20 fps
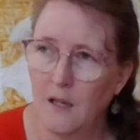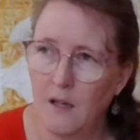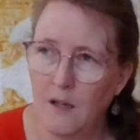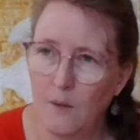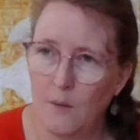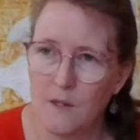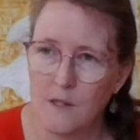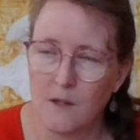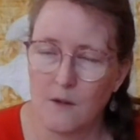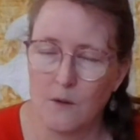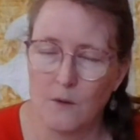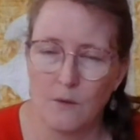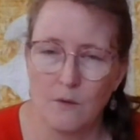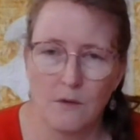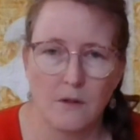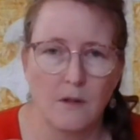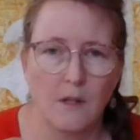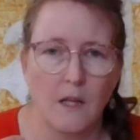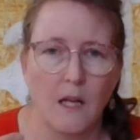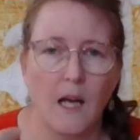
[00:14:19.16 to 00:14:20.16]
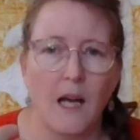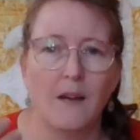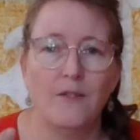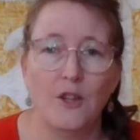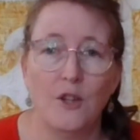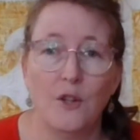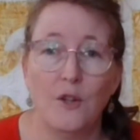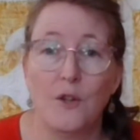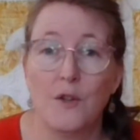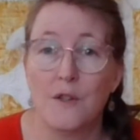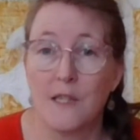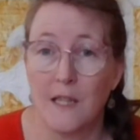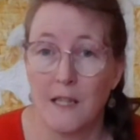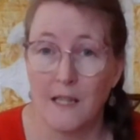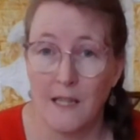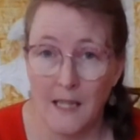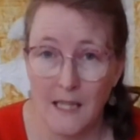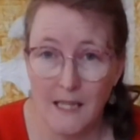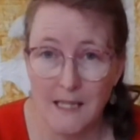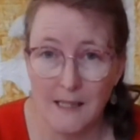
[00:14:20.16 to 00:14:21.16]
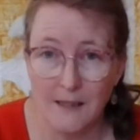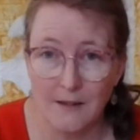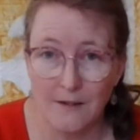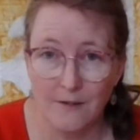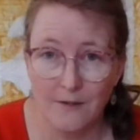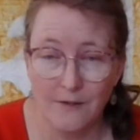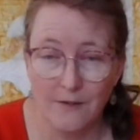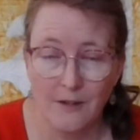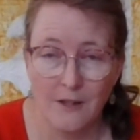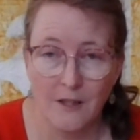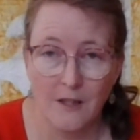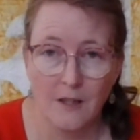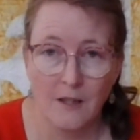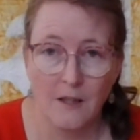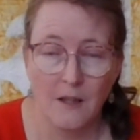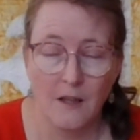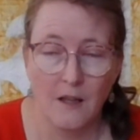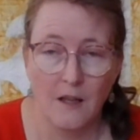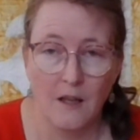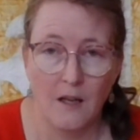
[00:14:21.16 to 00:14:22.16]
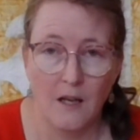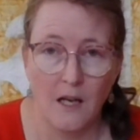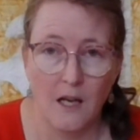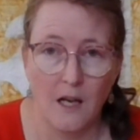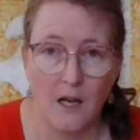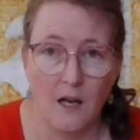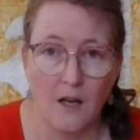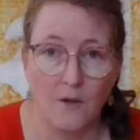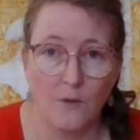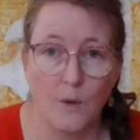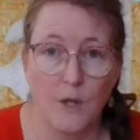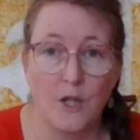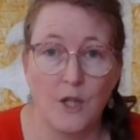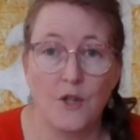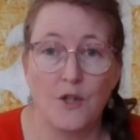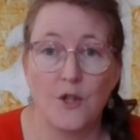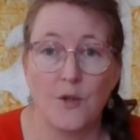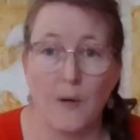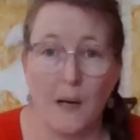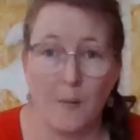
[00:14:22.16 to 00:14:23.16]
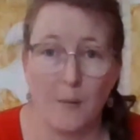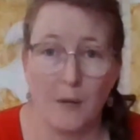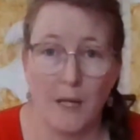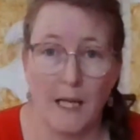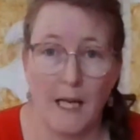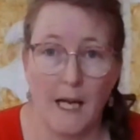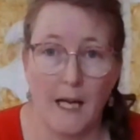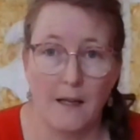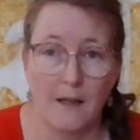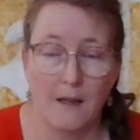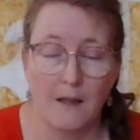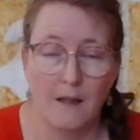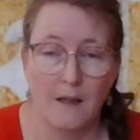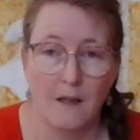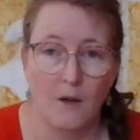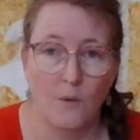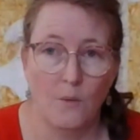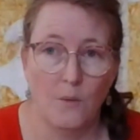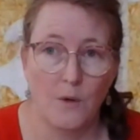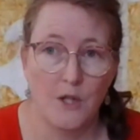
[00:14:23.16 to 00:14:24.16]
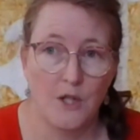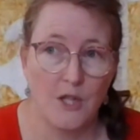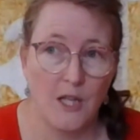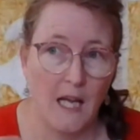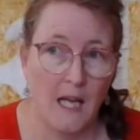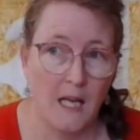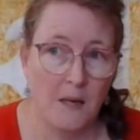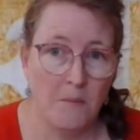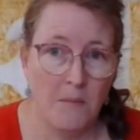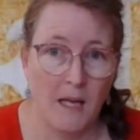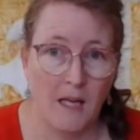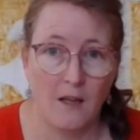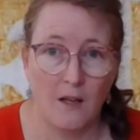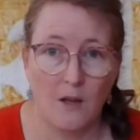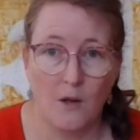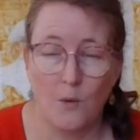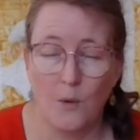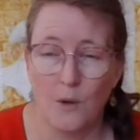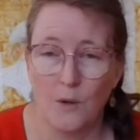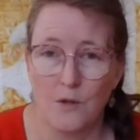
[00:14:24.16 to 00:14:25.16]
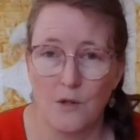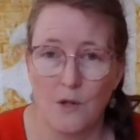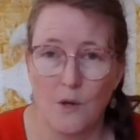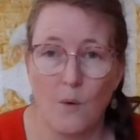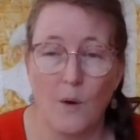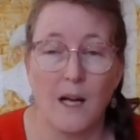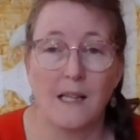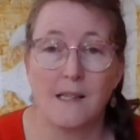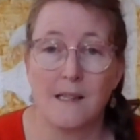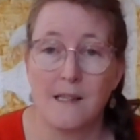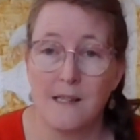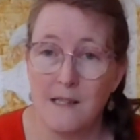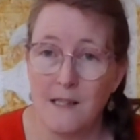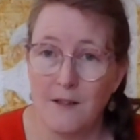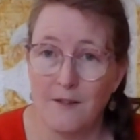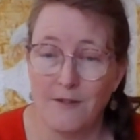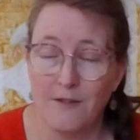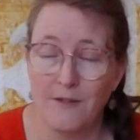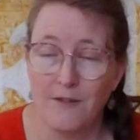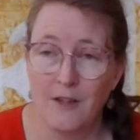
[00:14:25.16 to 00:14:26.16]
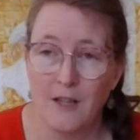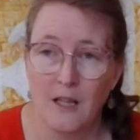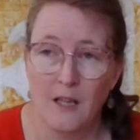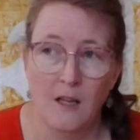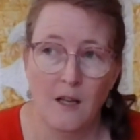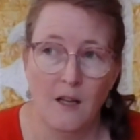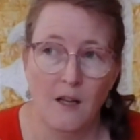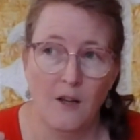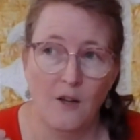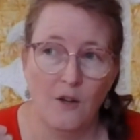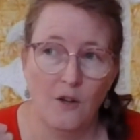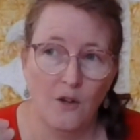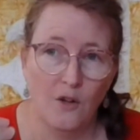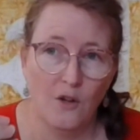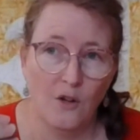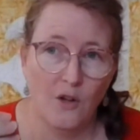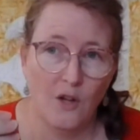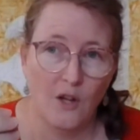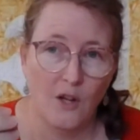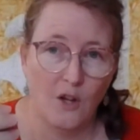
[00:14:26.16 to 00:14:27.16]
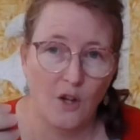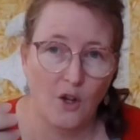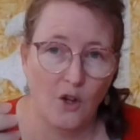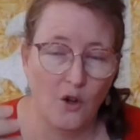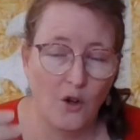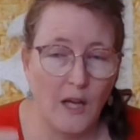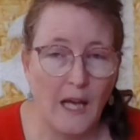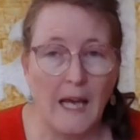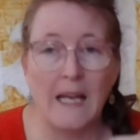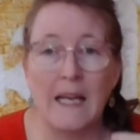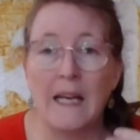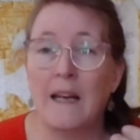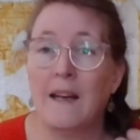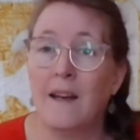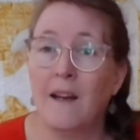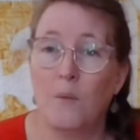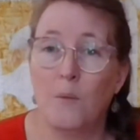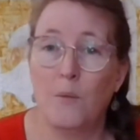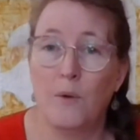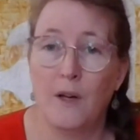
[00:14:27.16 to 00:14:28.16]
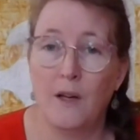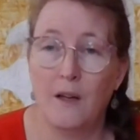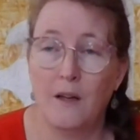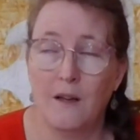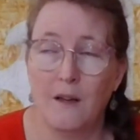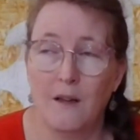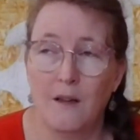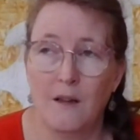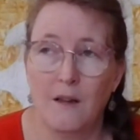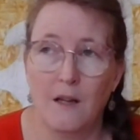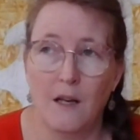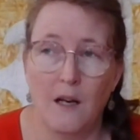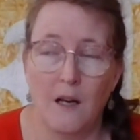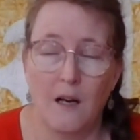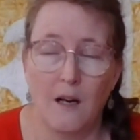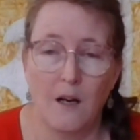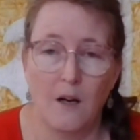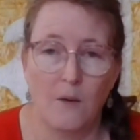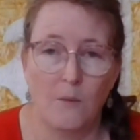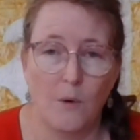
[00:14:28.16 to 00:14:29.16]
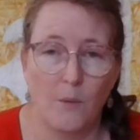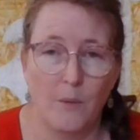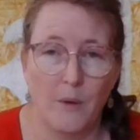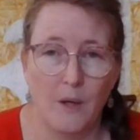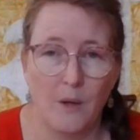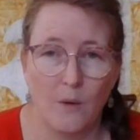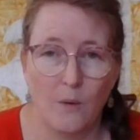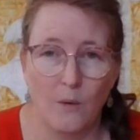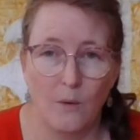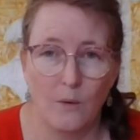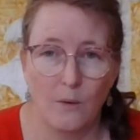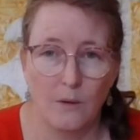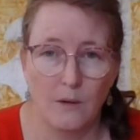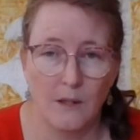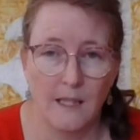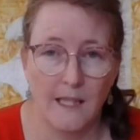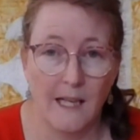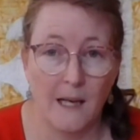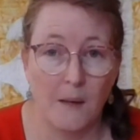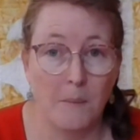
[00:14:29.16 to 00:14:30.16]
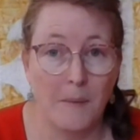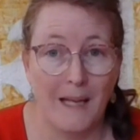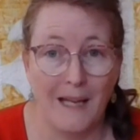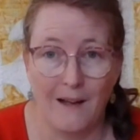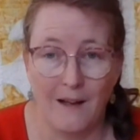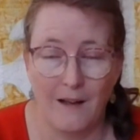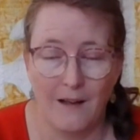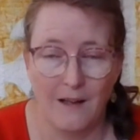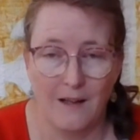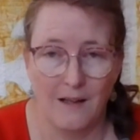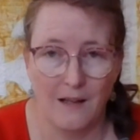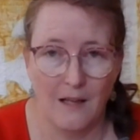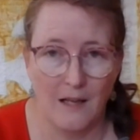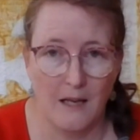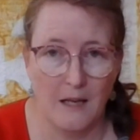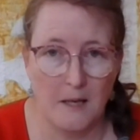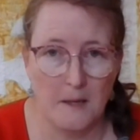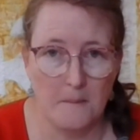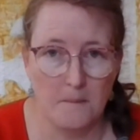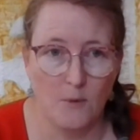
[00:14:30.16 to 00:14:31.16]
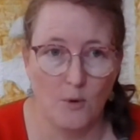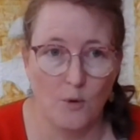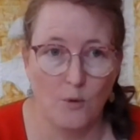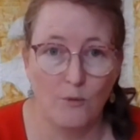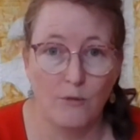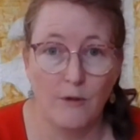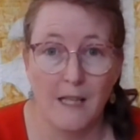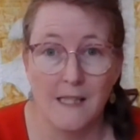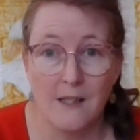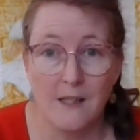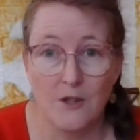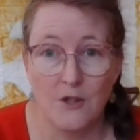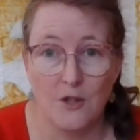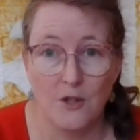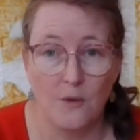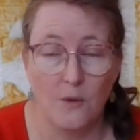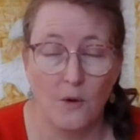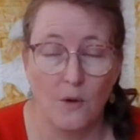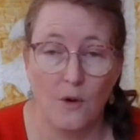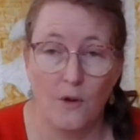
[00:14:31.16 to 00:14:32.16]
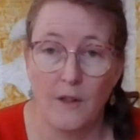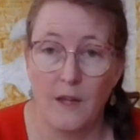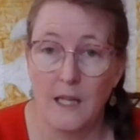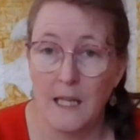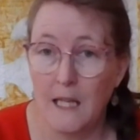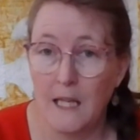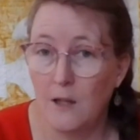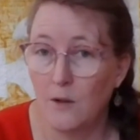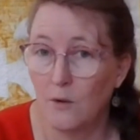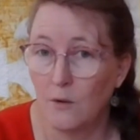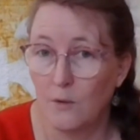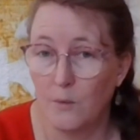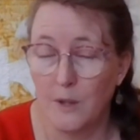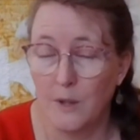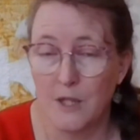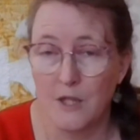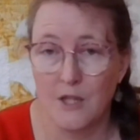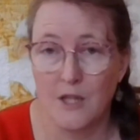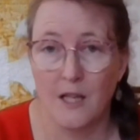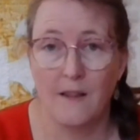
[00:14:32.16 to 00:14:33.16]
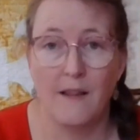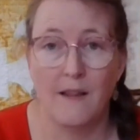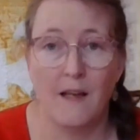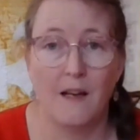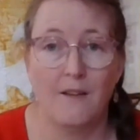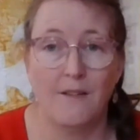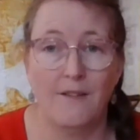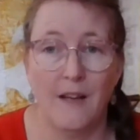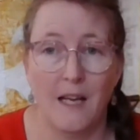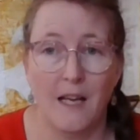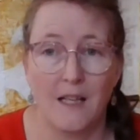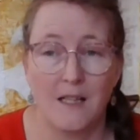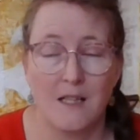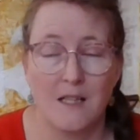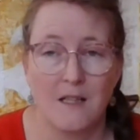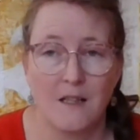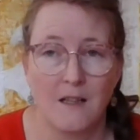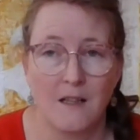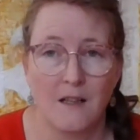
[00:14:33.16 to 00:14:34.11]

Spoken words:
what's it called? Have you used adhesive when you do applique, which can make a quilt quite stiff. You can end up with what we call gumming or residue on the needle, which can then affect